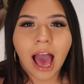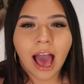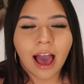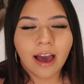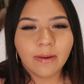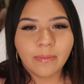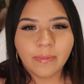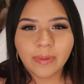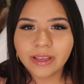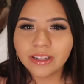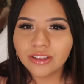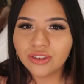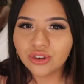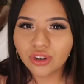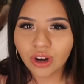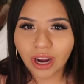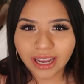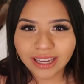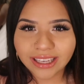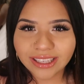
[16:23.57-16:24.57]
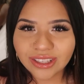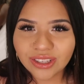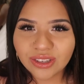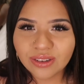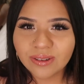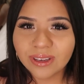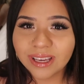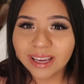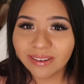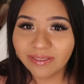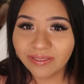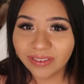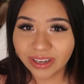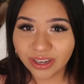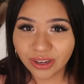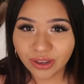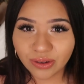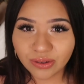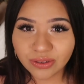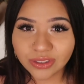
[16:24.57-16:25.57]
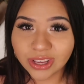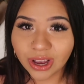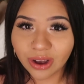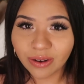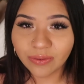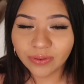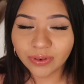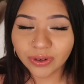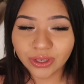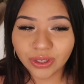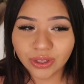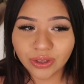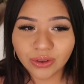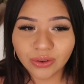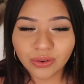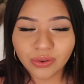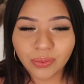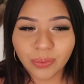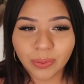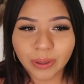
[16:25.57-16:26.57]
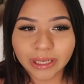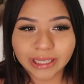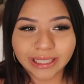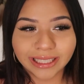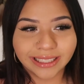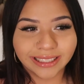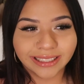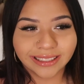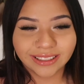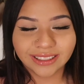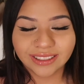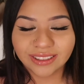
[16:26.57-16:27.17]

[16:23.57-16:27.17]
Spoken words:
I've been trying to get videos out for you, but